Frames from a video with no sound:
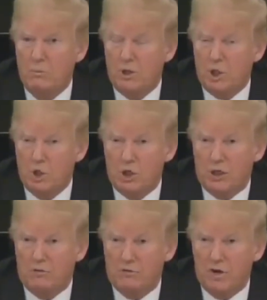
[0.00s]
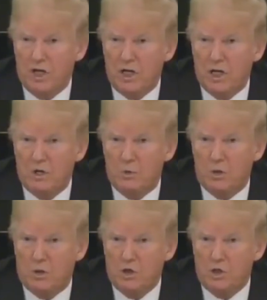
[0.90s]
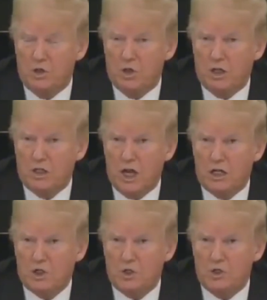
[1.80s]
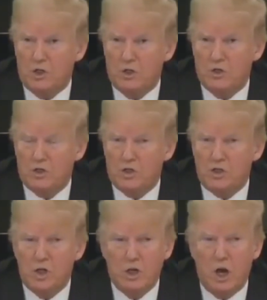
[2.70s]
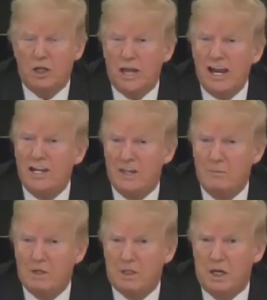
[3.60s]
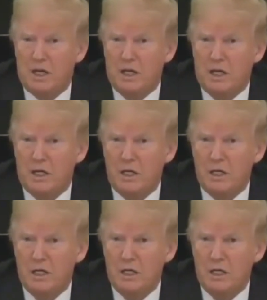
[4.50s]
But you look at frontline workers, you look at doctors and nurses, a lot of them are taking it